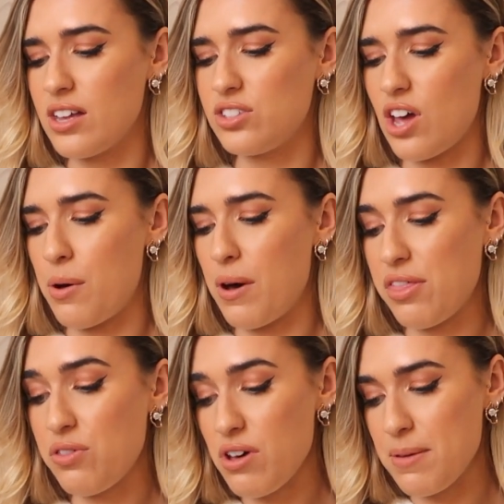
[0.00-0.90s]
So I
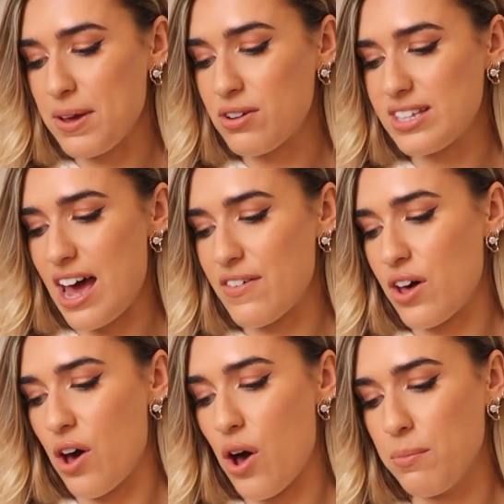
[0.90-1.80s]
thought it'd be good to have it
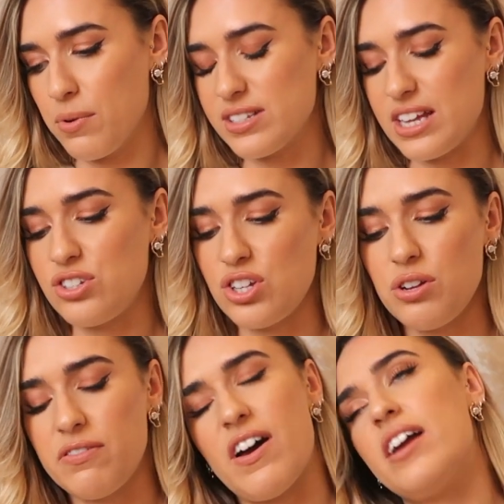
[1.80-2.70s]
at home because I
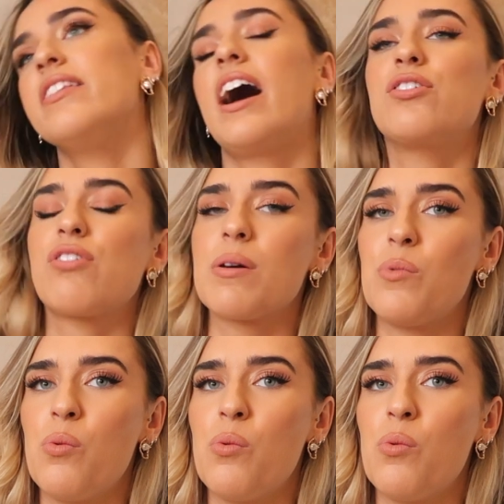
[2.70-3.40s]
do find that I drink